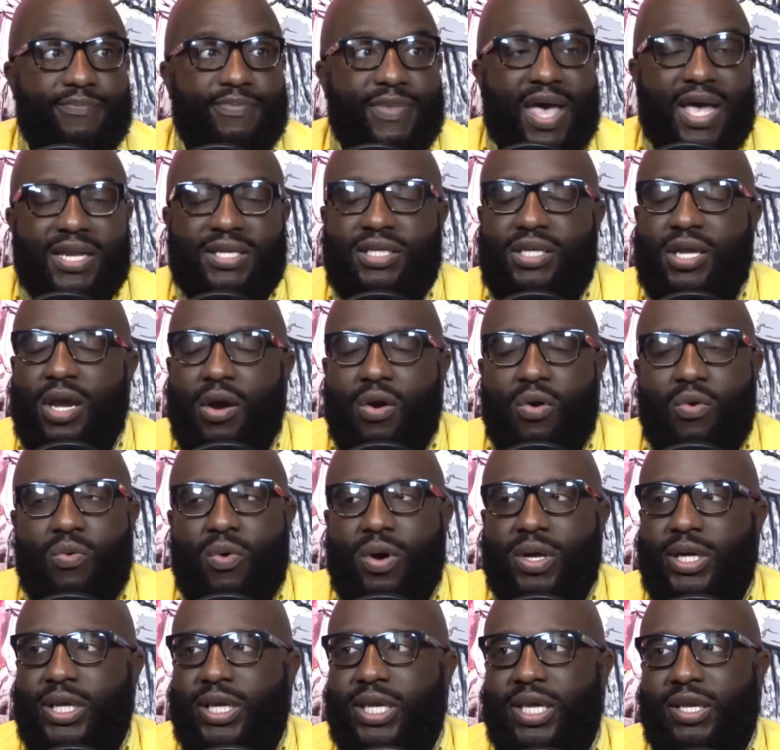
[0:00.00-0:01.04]
I don't
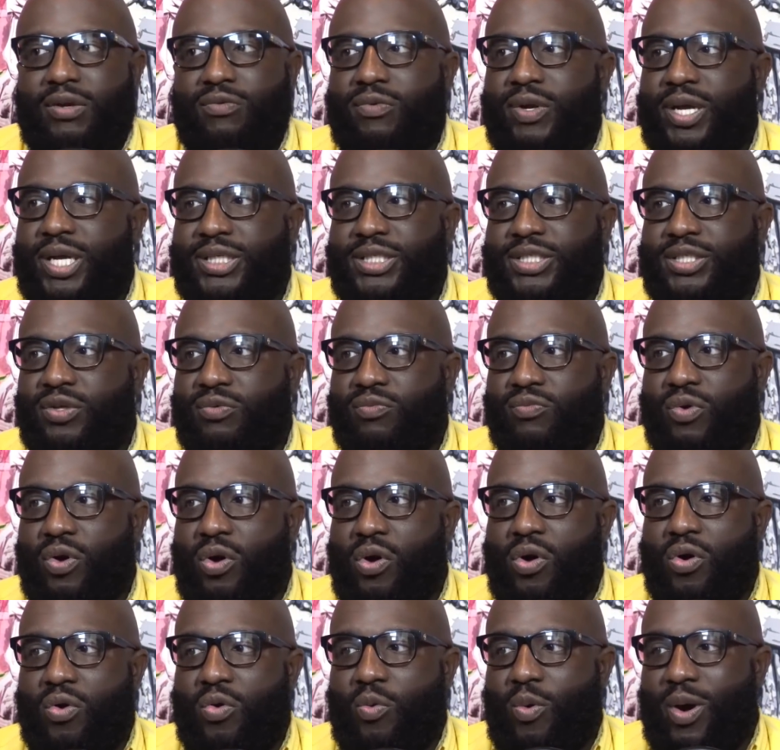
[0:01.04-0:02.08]
want to get rich the
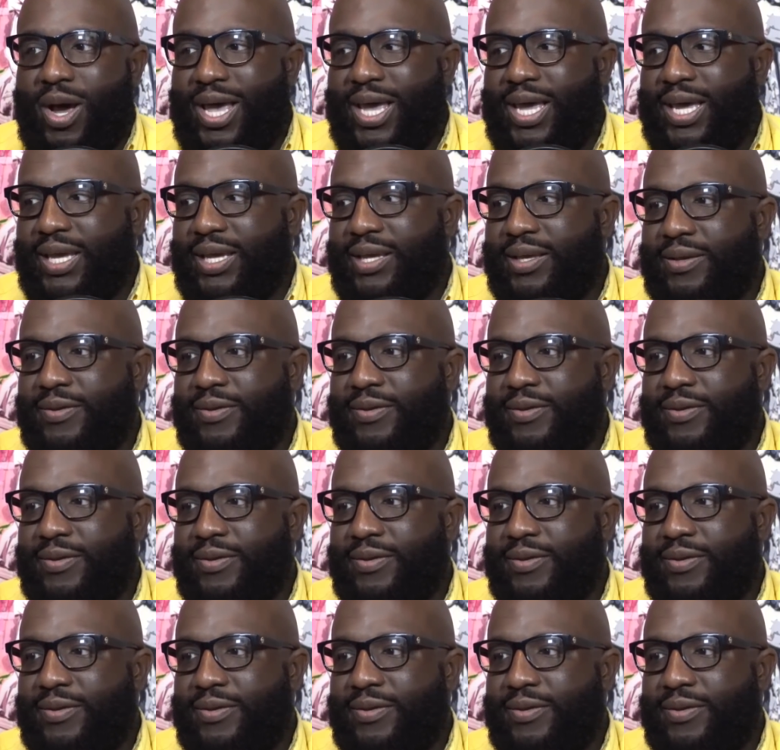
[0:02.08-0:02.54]
wrong way.